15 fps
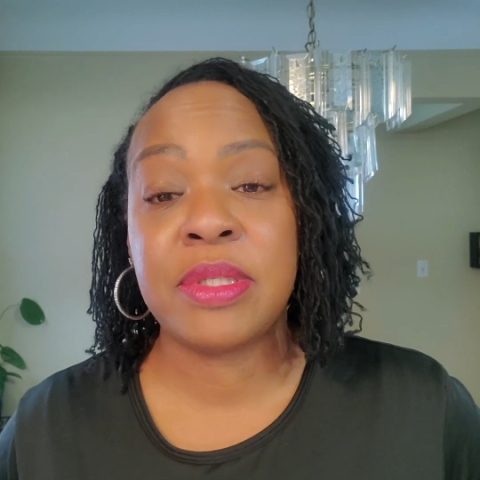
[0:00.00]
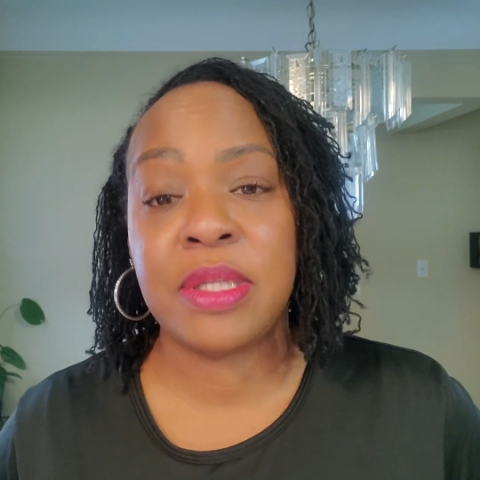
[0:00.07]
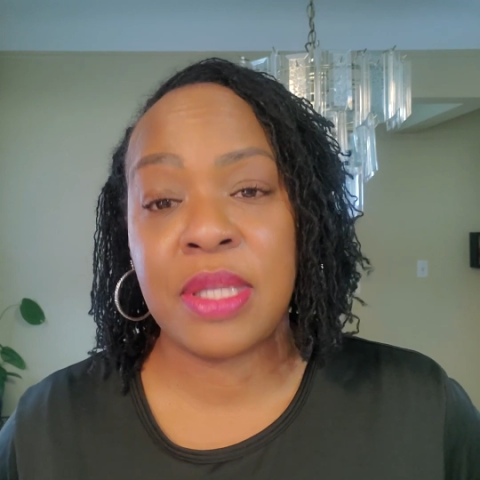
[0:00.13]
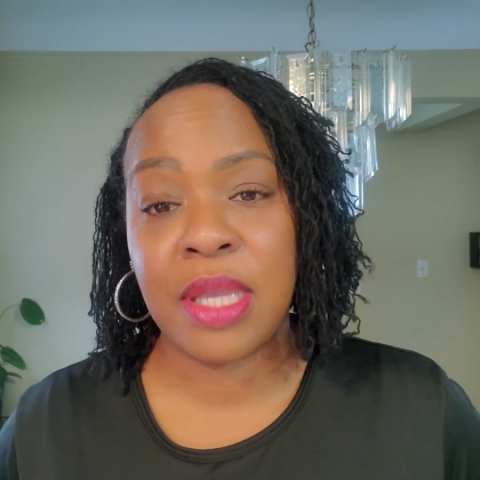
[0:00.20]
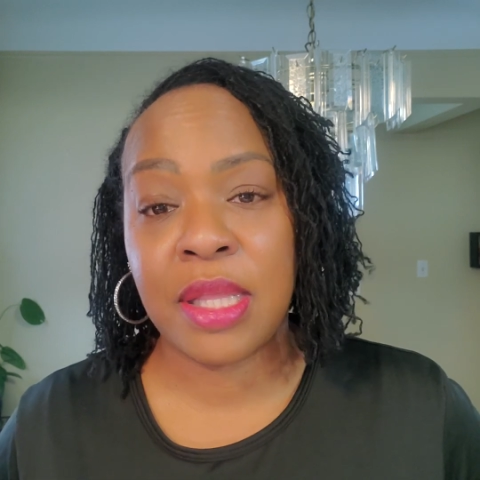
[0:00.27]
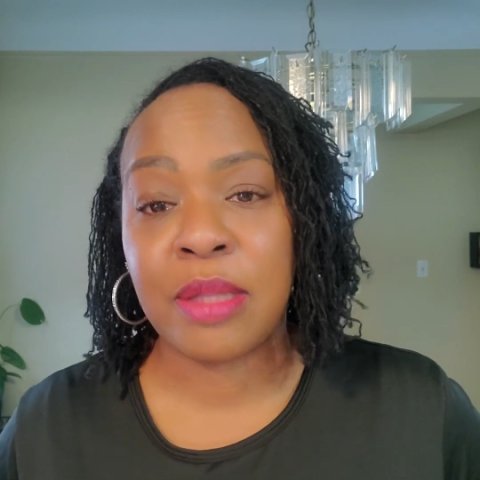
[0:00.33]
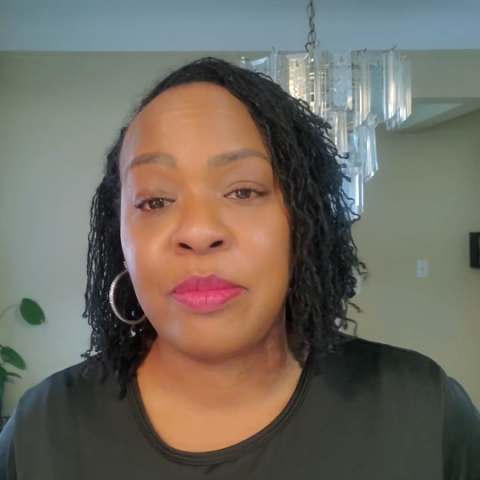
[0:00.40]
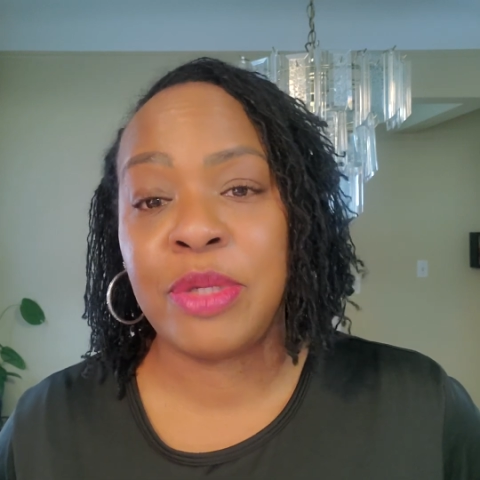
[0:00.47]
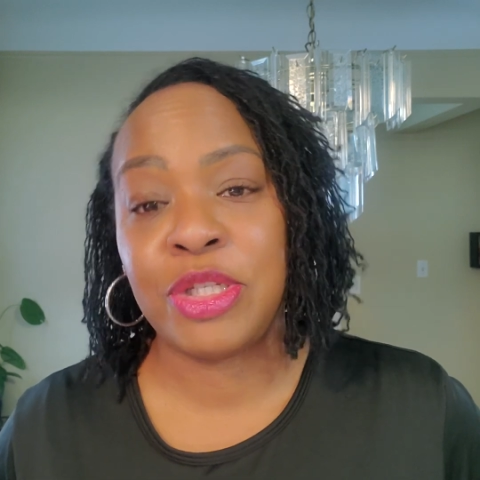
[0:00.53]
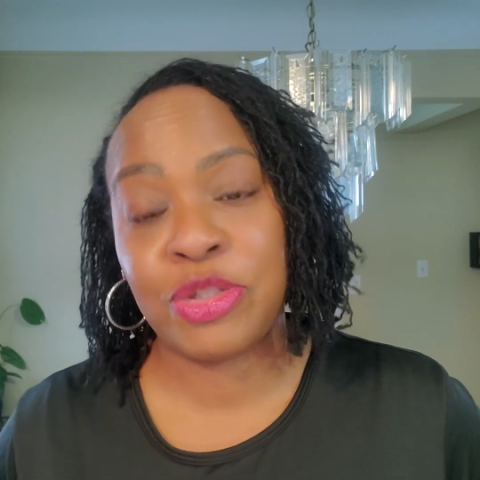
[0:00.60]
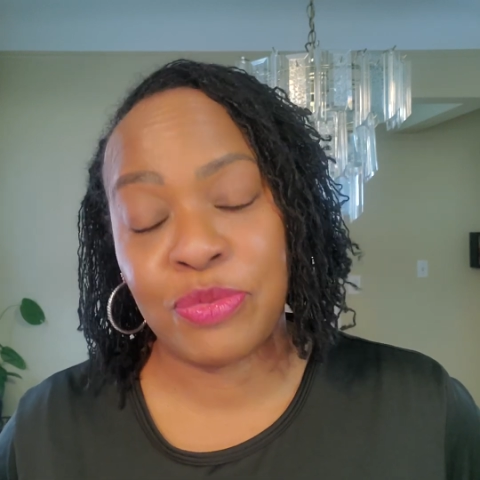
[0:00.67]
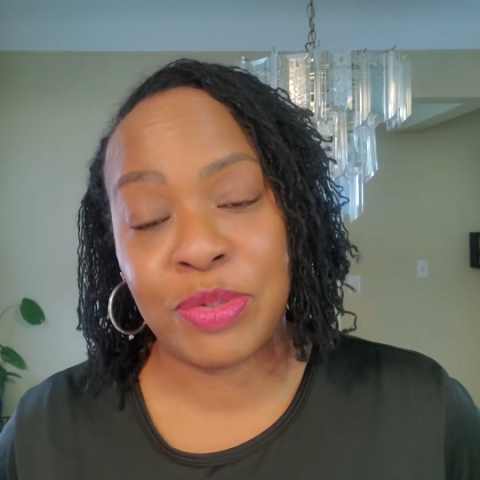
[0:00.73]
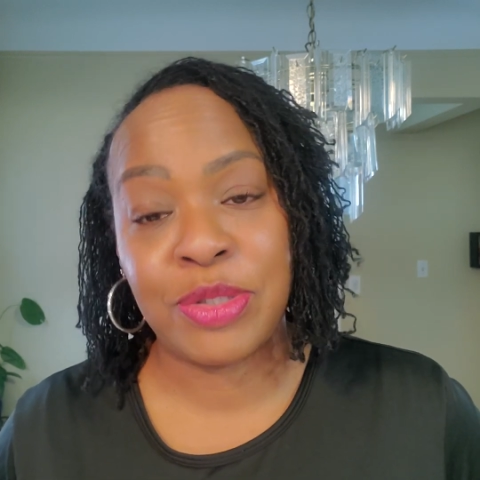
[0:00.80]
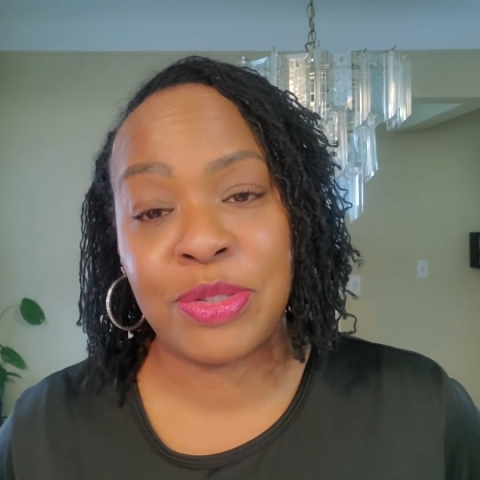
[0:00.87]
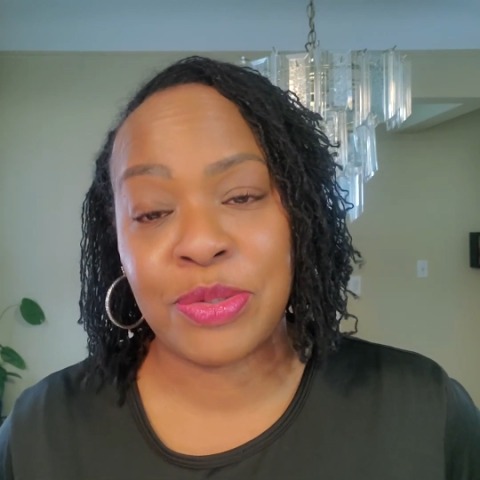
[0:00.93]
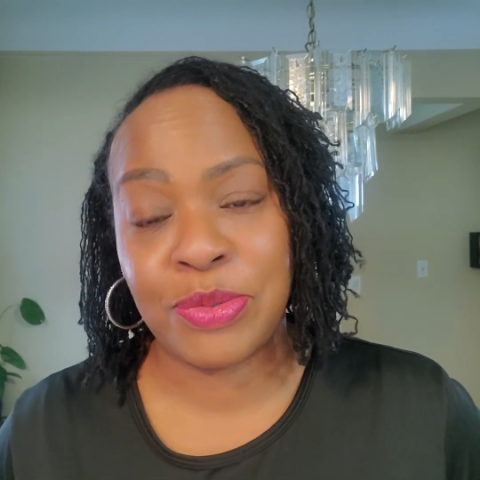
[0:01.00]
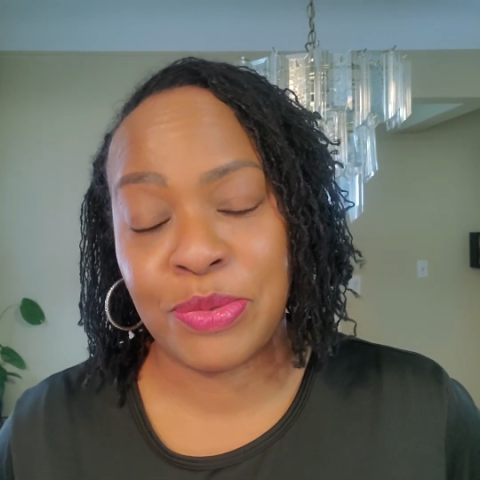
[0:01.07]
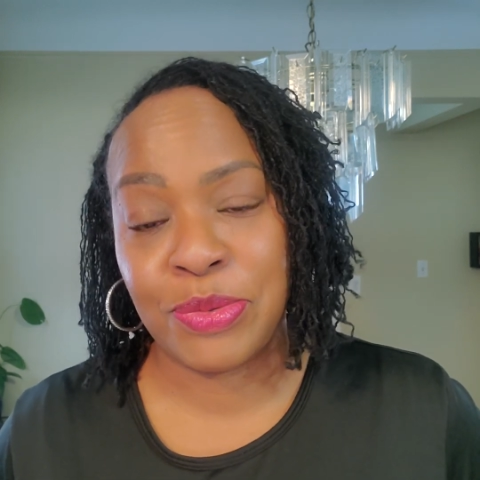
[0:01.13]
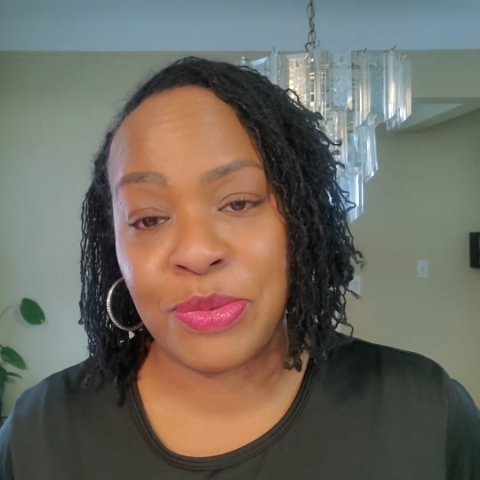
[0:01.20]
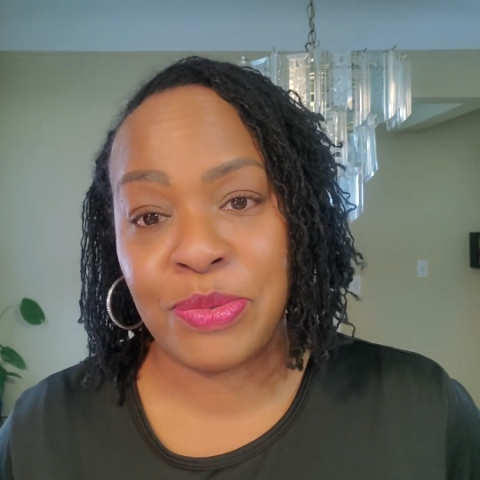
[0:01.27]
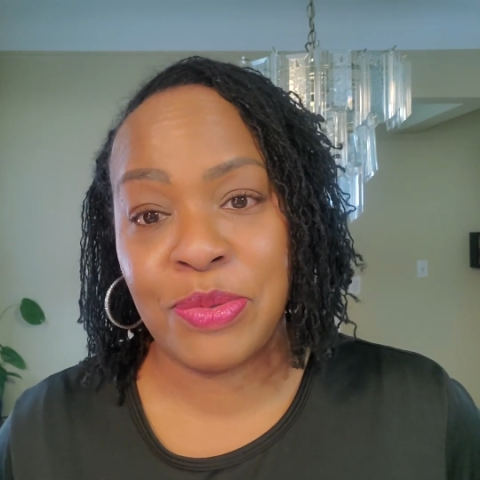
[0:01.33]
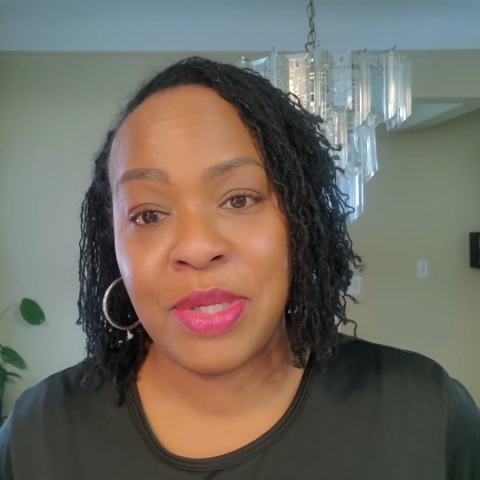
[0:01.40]
in elementary
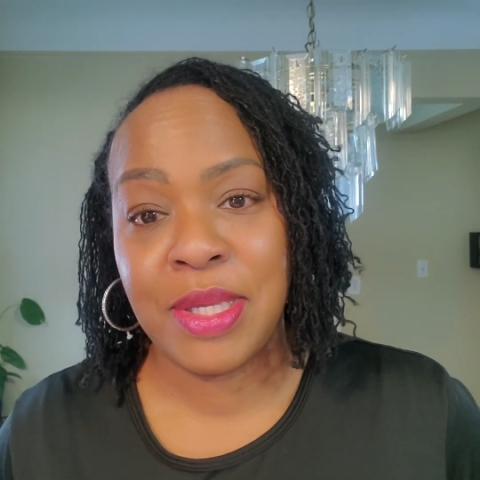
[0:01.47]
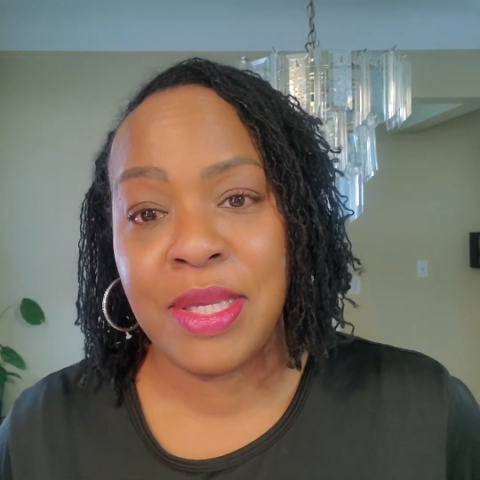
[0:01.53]
school.